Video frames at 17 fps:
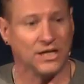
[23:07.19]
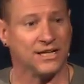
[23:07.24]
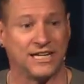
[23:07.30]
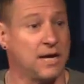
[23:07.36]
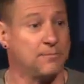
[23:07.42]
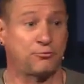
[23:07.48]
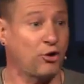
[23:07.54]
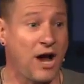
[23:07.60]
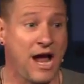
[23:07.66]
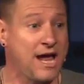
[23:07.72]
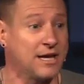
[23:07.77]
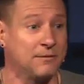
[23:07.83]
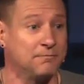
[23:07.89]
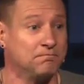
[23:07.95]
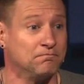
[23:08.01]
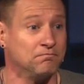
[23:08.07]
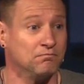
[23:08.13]
Keep trying.
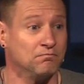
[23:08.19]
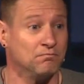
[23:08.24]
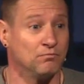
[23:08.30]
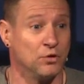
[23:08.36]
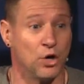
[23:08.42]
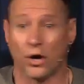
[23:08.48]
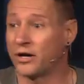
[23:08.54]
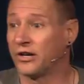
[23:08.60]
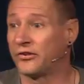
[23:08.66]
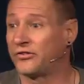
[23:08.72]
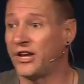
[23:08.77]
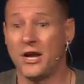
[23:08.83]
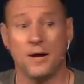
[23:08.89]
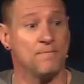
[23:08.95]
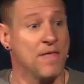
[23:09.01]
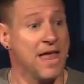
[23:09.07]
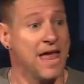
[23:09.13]
You aren't going to see
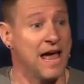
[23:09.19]
them.